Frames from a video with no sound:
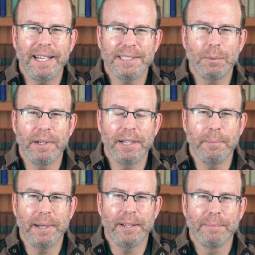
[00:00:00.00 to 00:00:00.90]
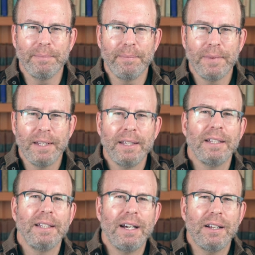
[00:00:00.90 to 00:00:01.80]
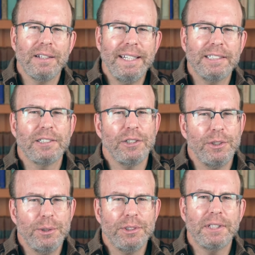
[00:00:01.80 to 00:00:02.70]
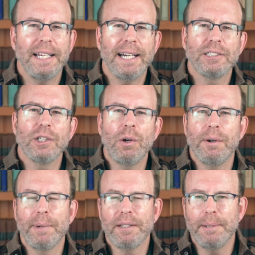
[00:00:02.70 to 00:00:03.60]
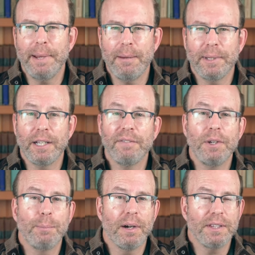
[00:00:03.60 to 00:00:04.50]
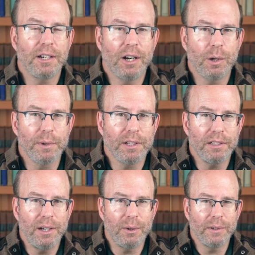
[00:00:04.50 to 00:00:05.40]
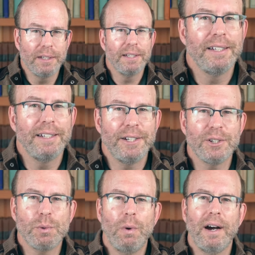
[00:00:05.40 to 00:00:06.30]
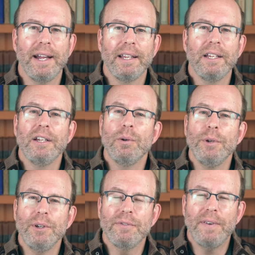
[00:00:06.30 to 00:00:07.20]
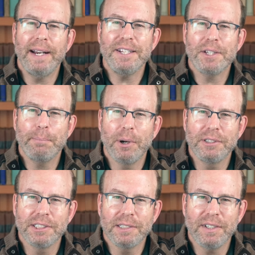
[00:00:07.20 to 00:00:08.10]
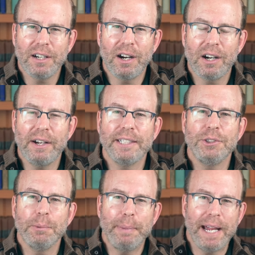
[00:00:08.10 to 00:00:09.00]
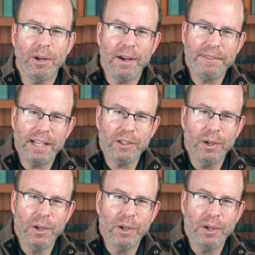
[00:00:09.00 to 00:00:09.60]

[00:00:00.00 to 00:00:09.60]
last one in a minute. A lease usually has a lower monthly payment than if you bought the car with a loan. Here's why. When you finance the purchase of a car, as you pay off that